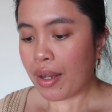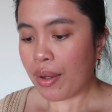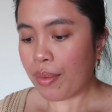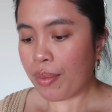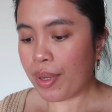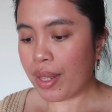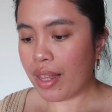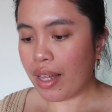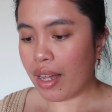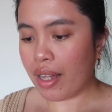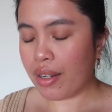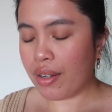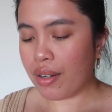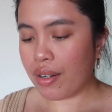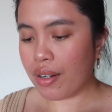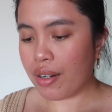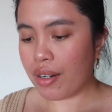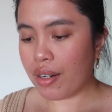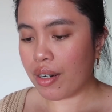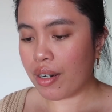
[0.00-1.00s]
with
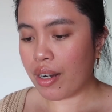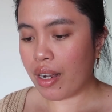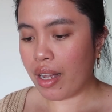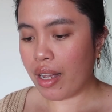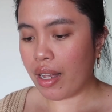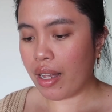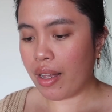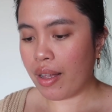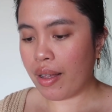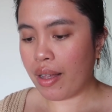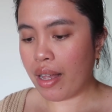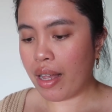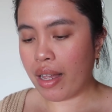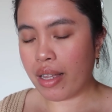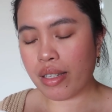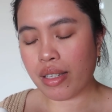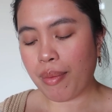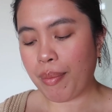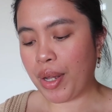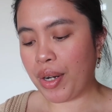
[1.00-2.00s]

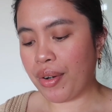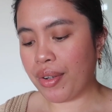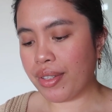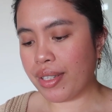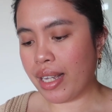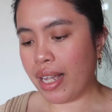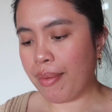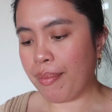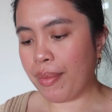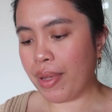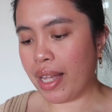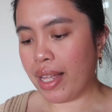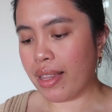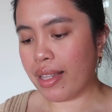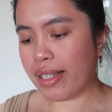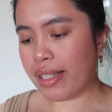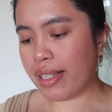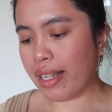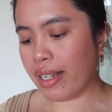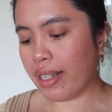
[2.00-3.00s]
some other time. And the
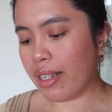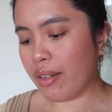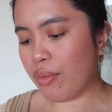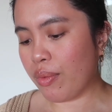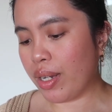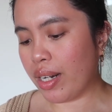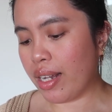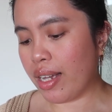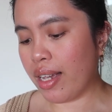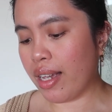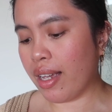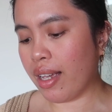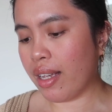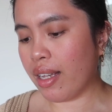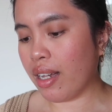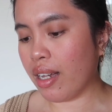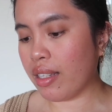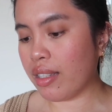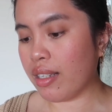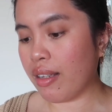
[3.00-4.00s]
second one, I
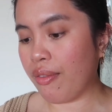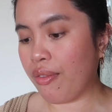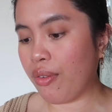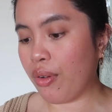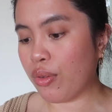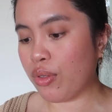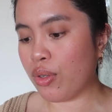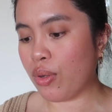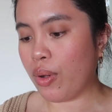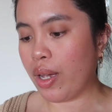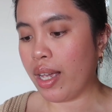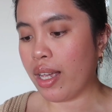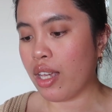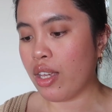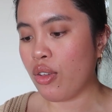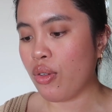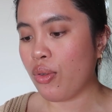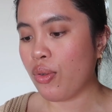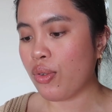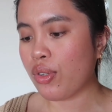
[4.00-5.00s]
got a photo. I
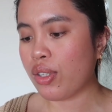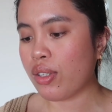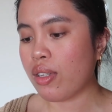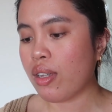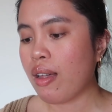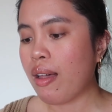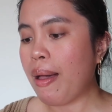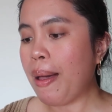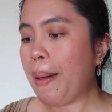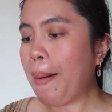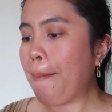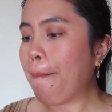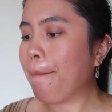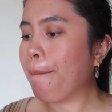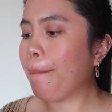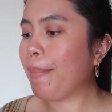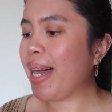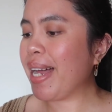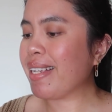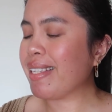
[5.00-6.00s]
used
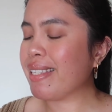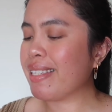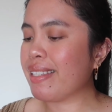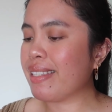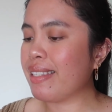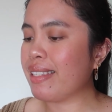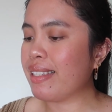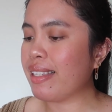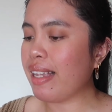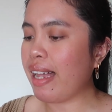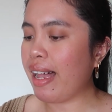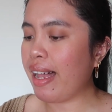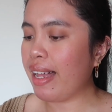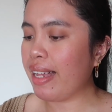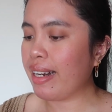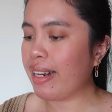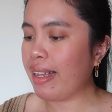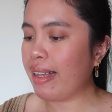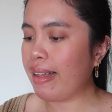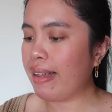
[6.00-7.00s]
my
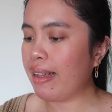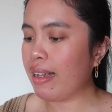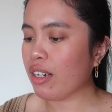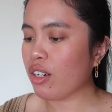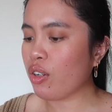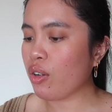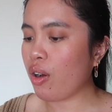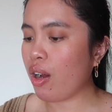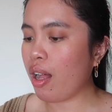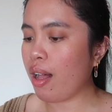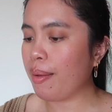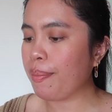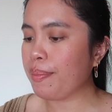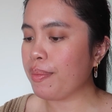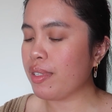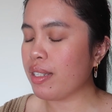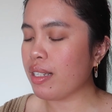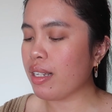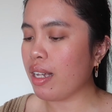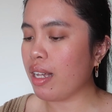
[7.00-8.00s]
Zara
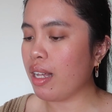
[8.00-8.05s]
cropped